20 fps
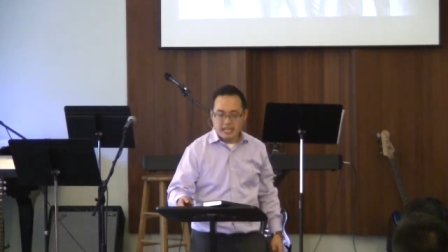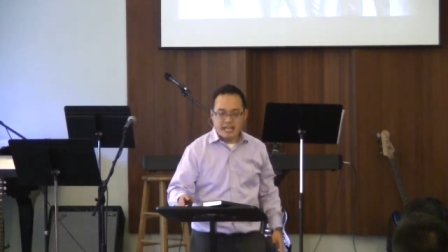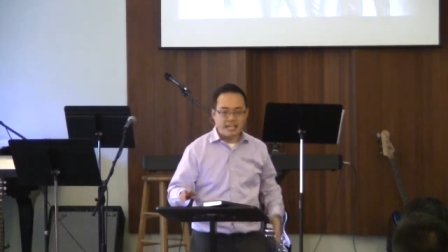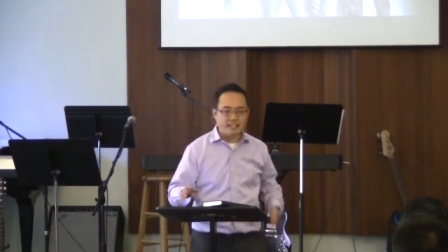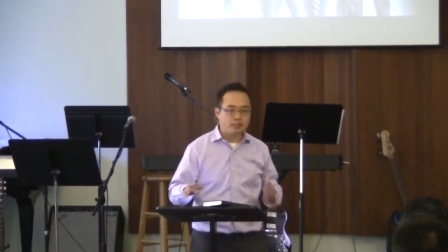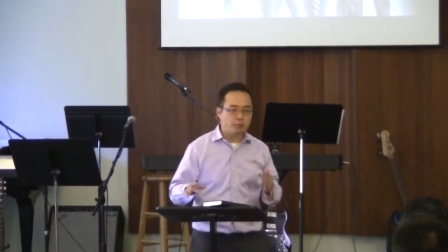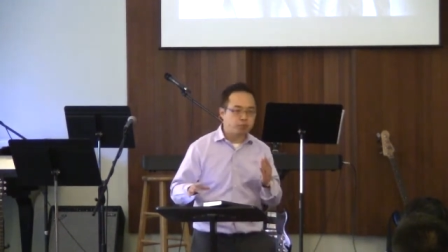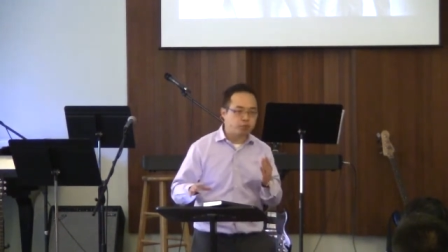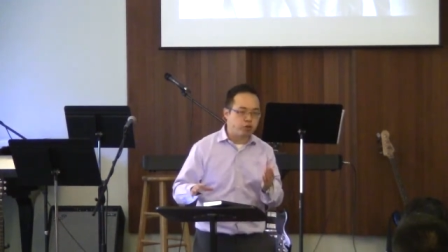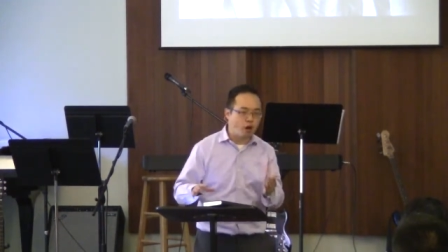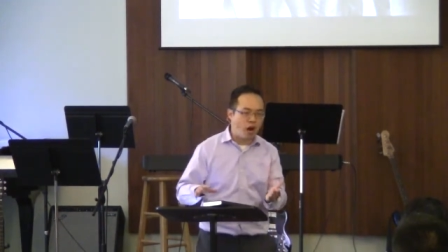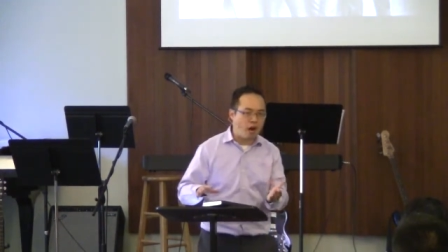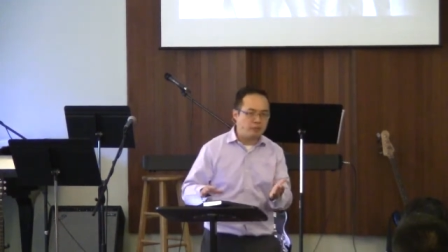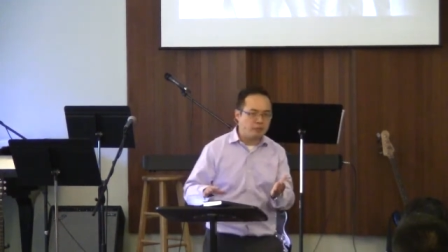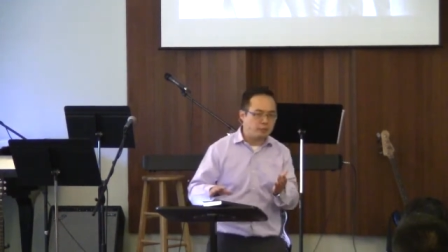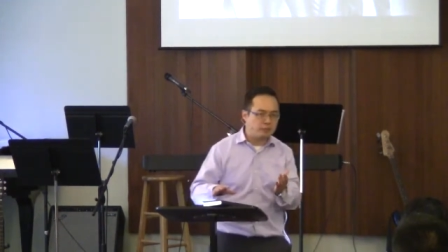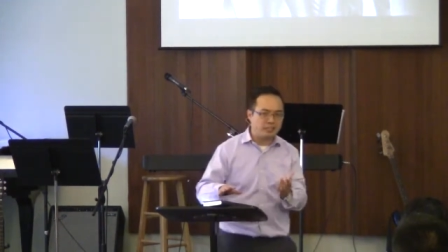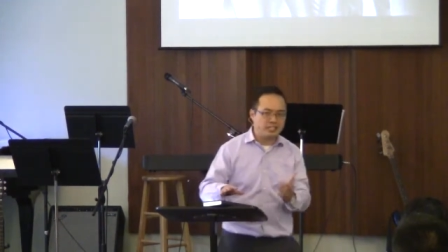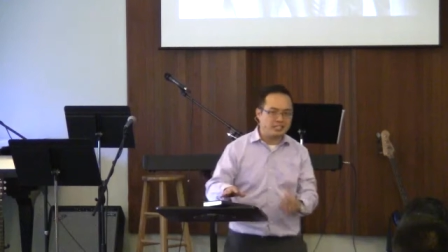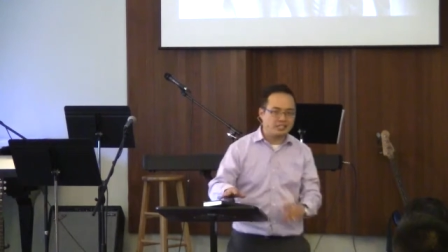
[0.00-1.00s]
And the
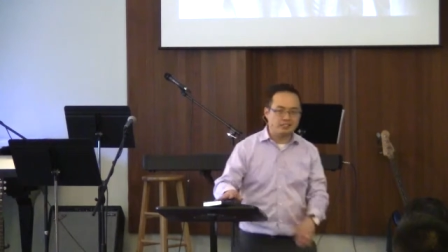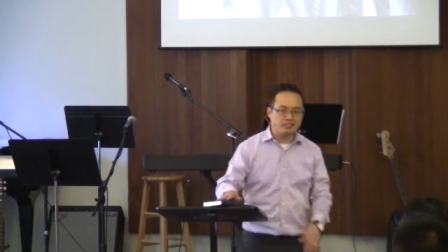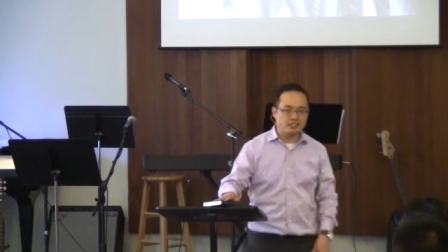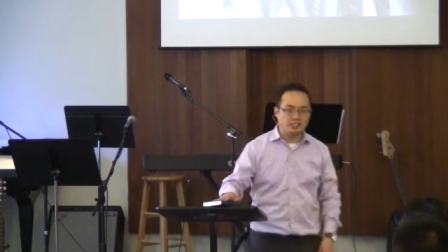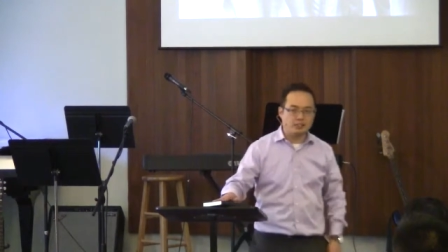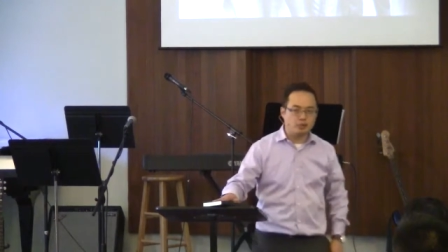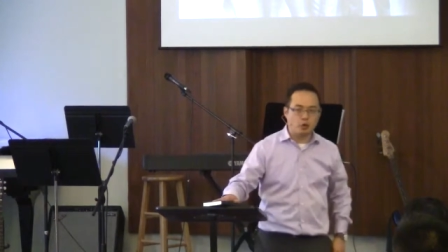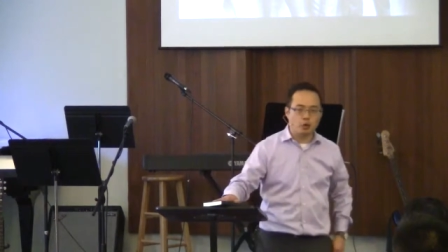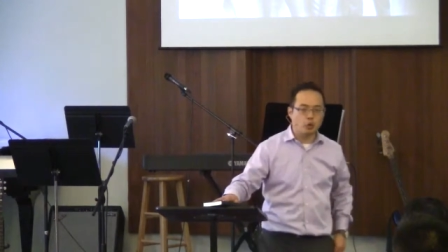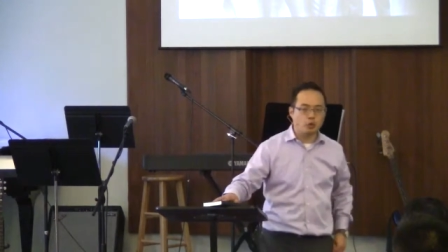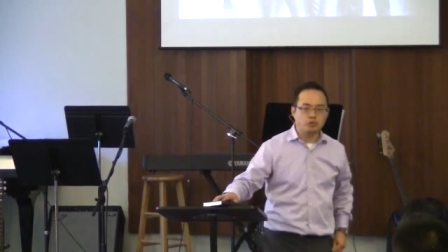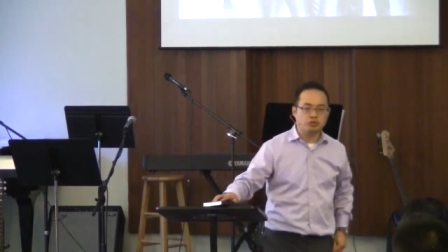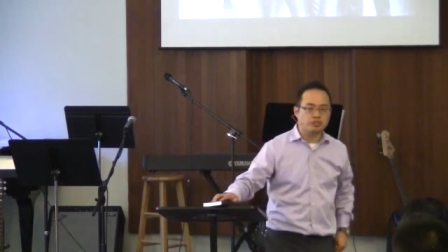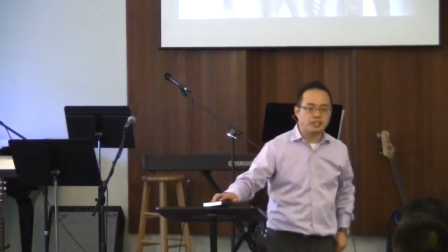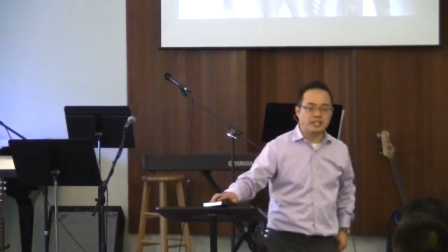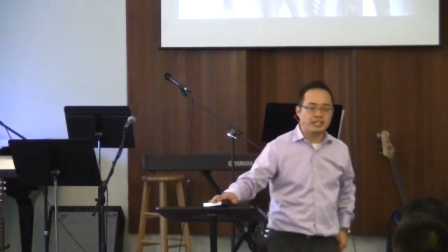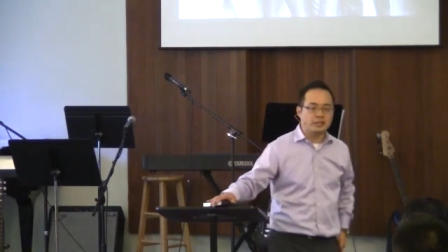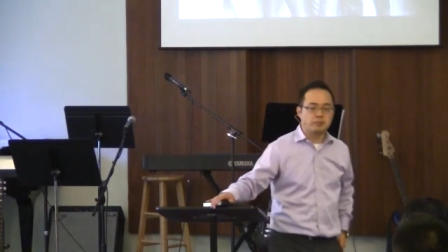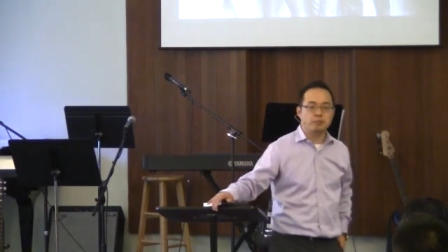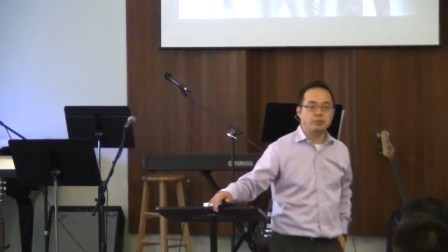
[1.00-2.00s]
problem is in goal
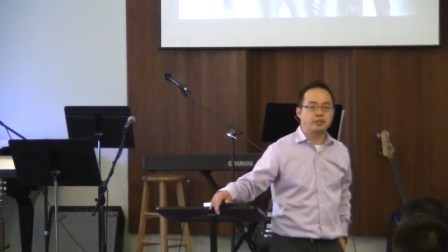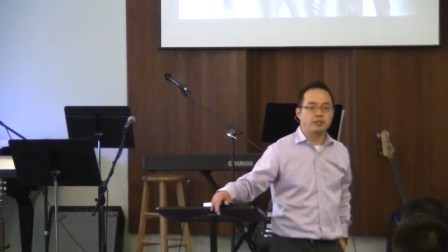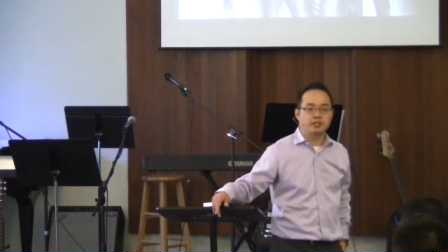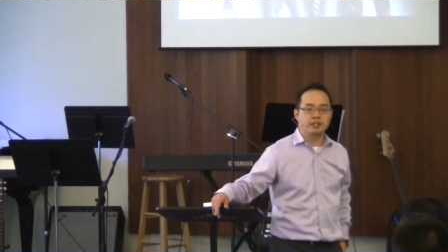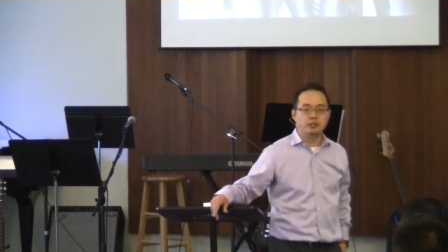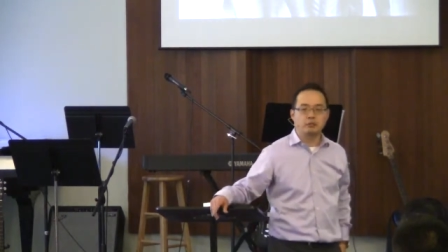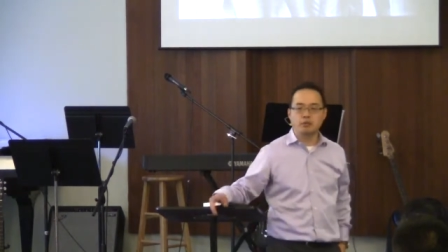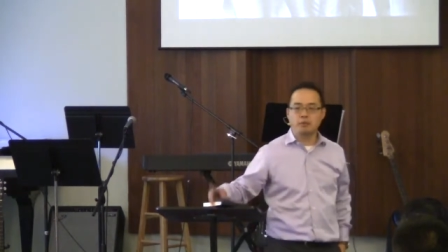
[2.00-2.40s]
setting, period.